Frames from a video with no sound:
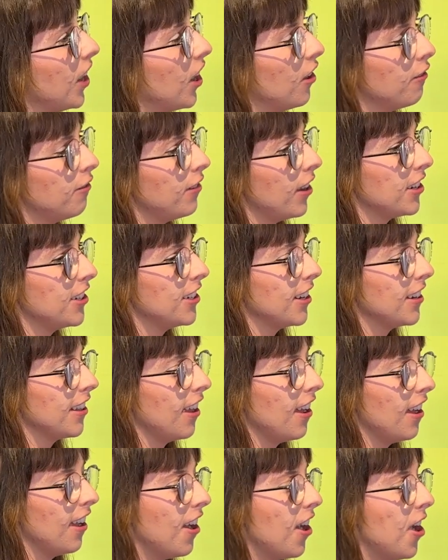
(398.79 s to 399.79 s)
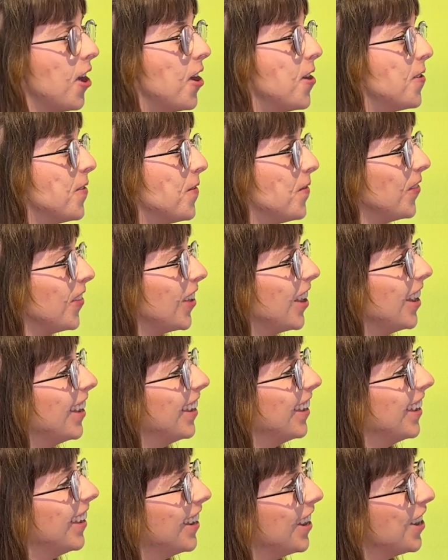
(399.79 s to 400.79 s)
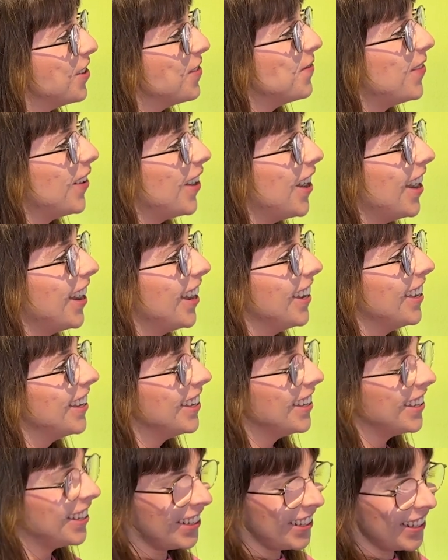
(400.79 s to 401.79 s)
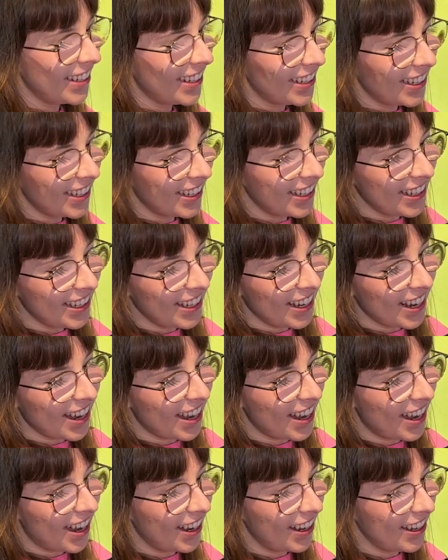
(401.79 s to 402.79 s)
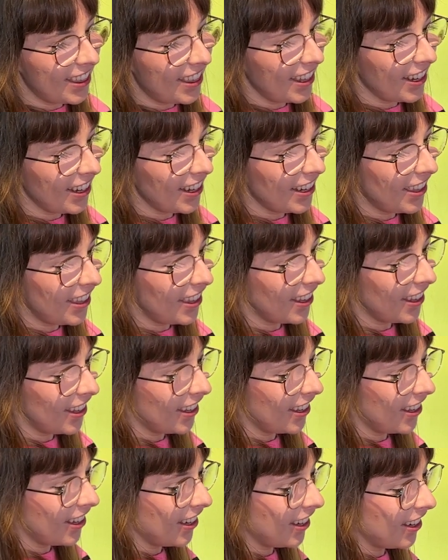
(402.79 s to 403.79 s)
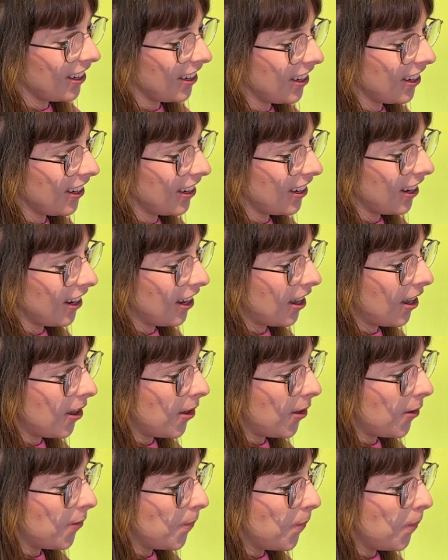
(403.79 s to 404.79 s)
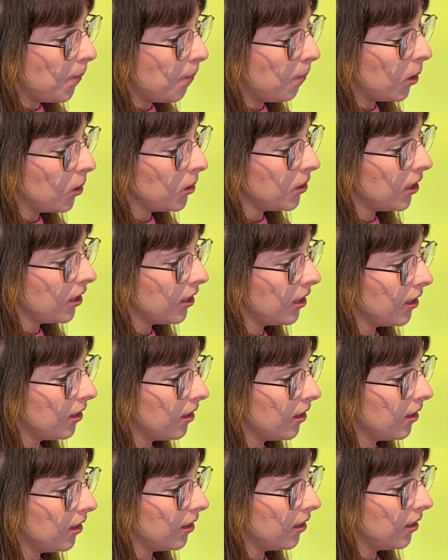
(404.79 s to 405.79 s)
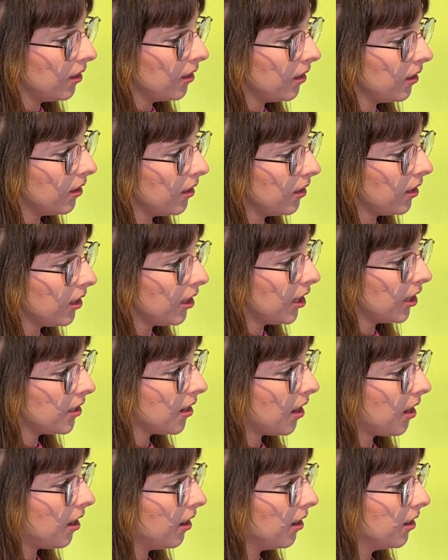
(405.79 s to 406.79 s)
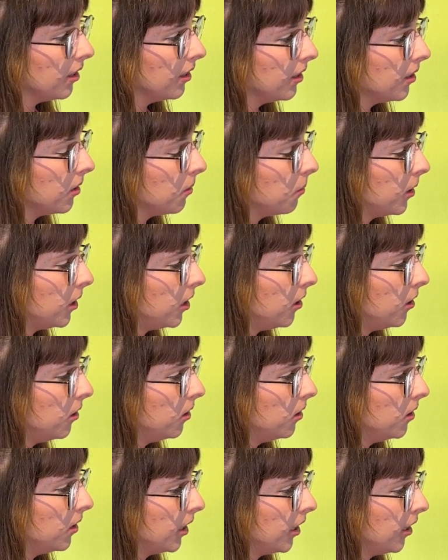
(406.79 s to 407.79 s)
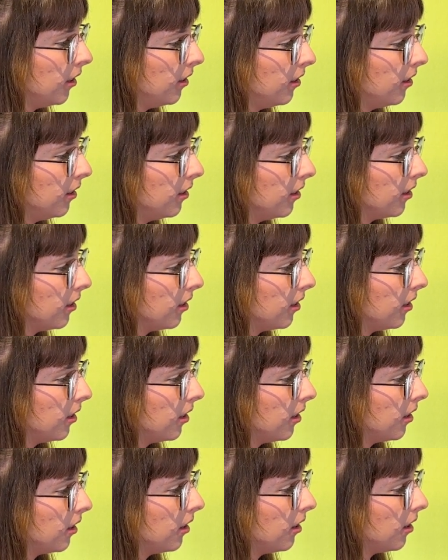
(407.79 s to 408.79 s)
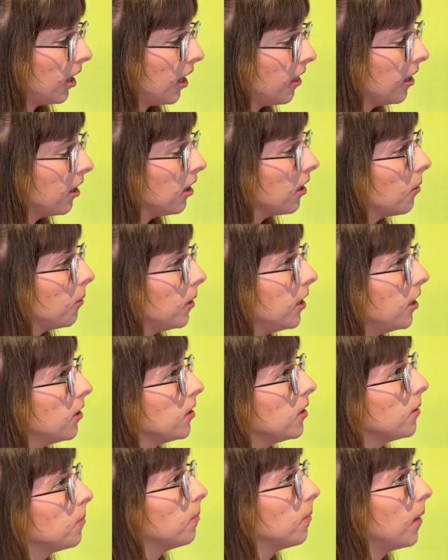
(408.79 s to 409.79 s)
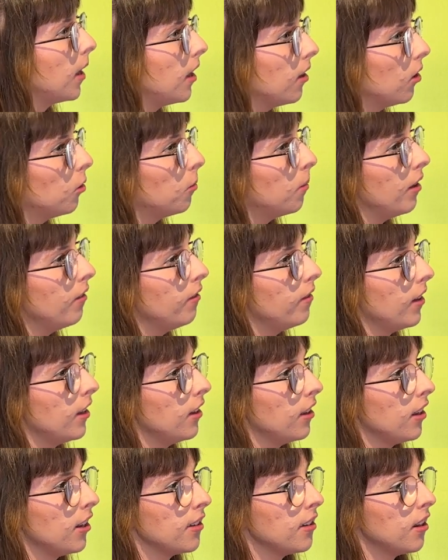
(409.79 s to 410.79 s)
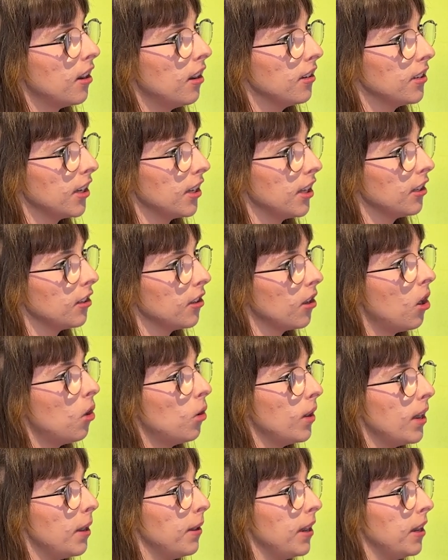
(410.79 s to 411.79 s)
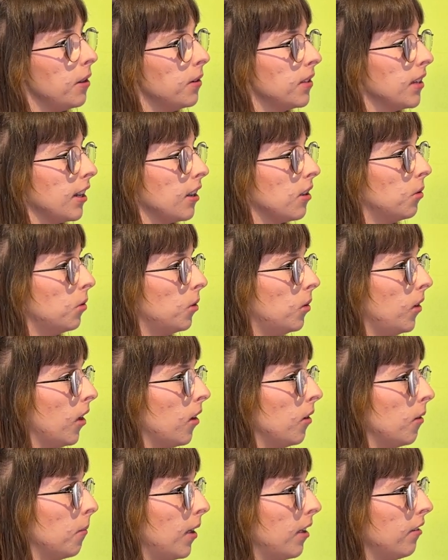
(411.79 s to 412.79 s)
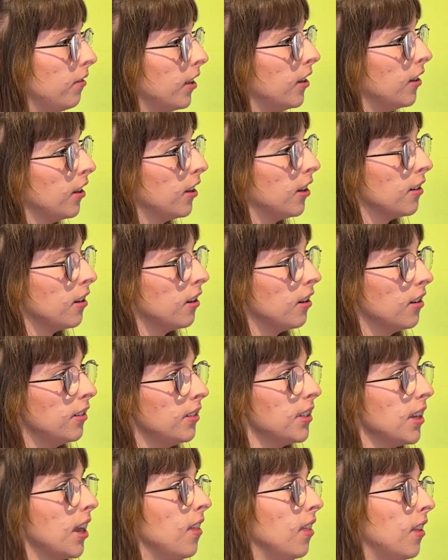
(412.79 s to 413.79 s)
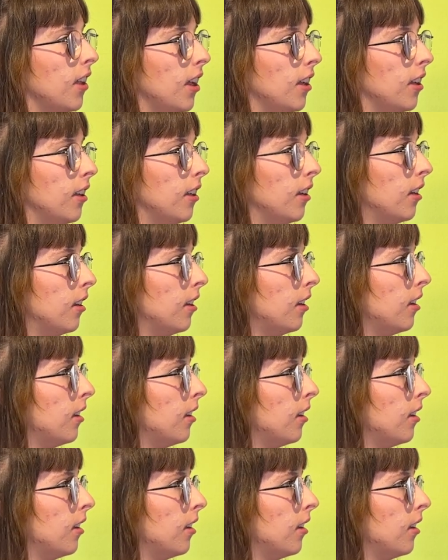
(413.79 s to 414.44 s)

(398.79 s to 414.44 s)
I'll fact check that. But, yeah, I think that most of the guitars were using... I think we used all my Fender guitars. I think the whole EP was, like, all done on my Fender guitars, and then,